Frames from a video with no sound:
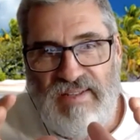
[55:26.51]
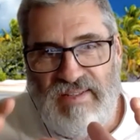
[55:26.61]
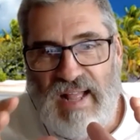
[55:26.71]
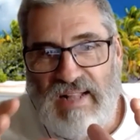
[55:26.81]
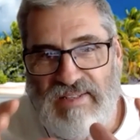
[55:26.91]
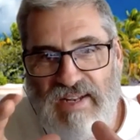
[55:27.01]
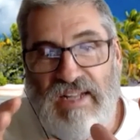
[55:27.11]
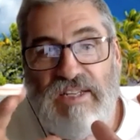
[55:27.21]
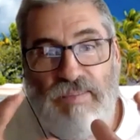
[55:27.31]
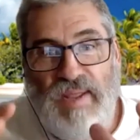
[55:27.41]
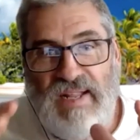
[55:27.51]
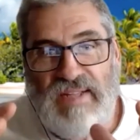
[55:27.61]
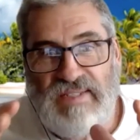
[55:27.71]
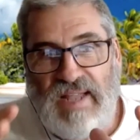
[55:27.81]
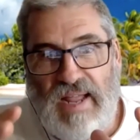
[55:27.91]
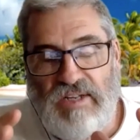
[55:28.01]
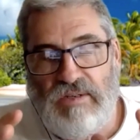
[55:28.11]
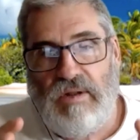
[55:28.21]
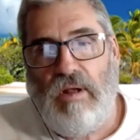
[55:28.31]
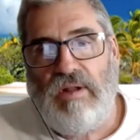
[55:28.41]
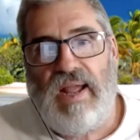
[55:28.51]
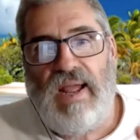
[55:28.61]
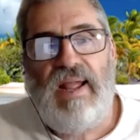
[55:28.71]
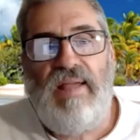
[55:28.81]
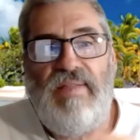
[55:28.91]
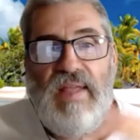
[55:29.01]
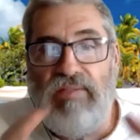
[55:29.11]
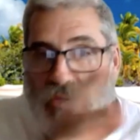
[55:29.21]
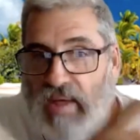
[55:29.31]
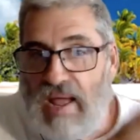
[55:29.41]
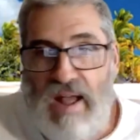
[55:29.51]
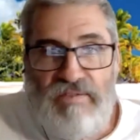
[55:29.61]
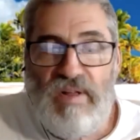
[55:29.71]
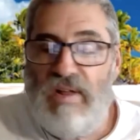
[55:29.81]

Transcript: that's an intermediate stage. Okay, and then you have